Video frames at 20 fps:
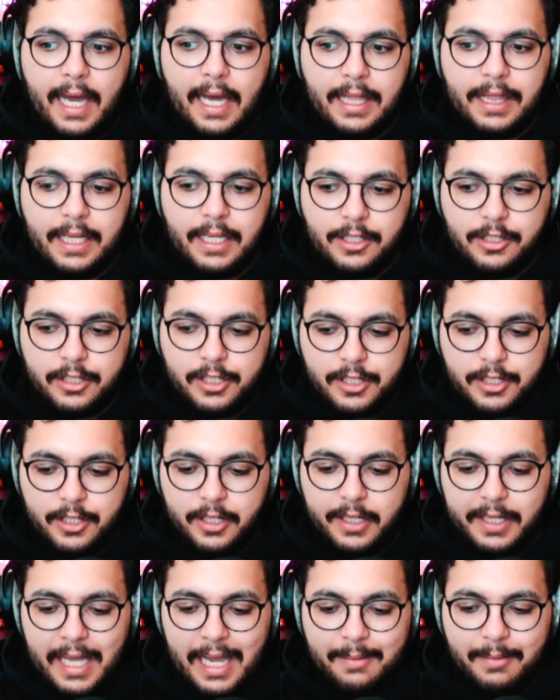think just because
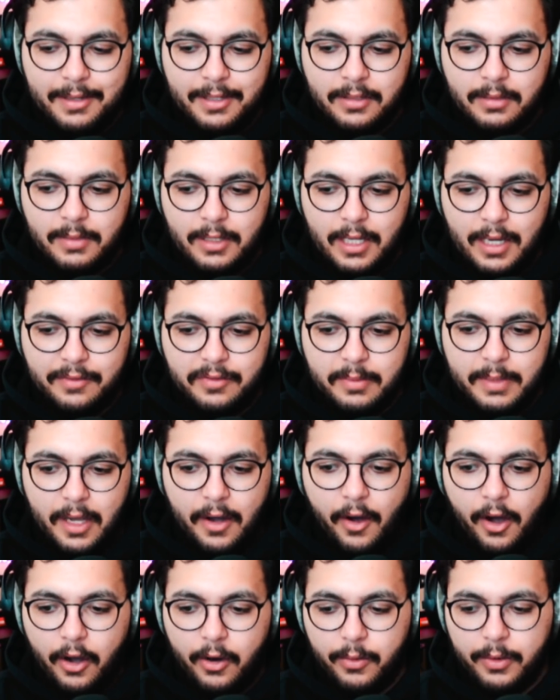you're a gamer doesn't mean you have to be
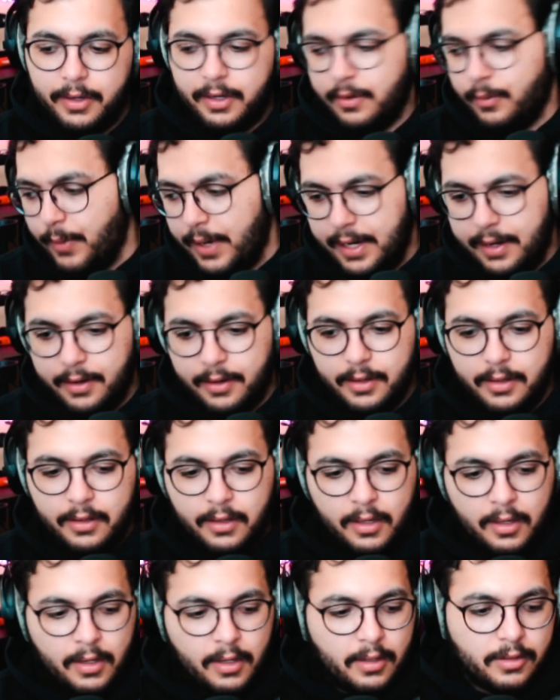awkward and weird
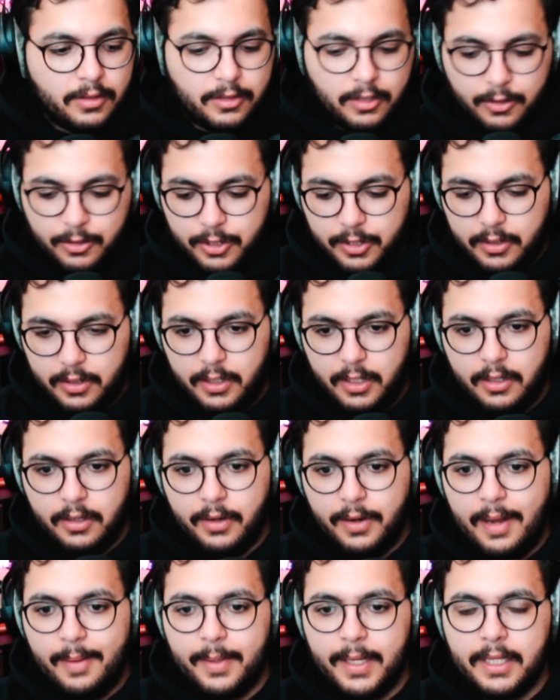socially. You know
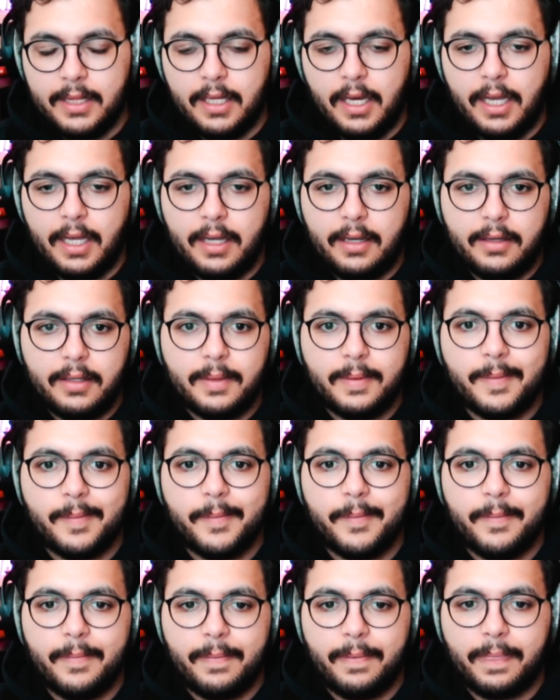what I mean? Like,
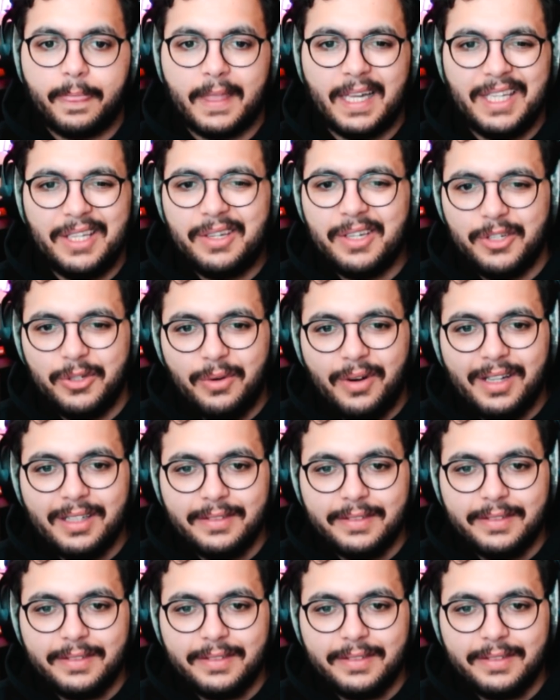you can do all of